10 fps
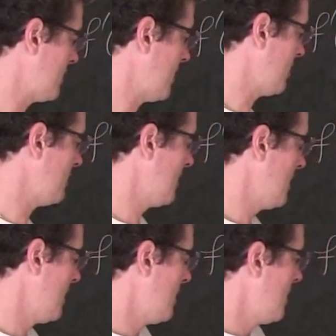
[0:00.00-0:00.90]
doing there.
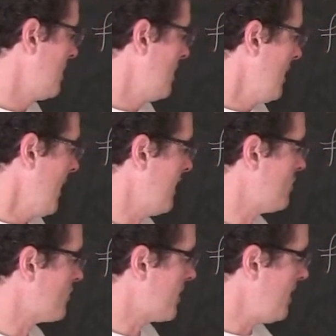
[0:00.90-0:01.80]
And
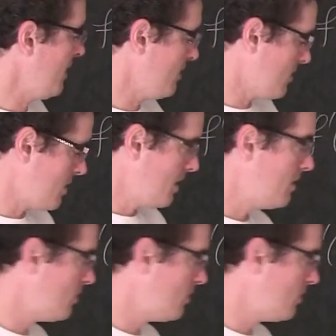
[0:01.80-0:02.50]
over here,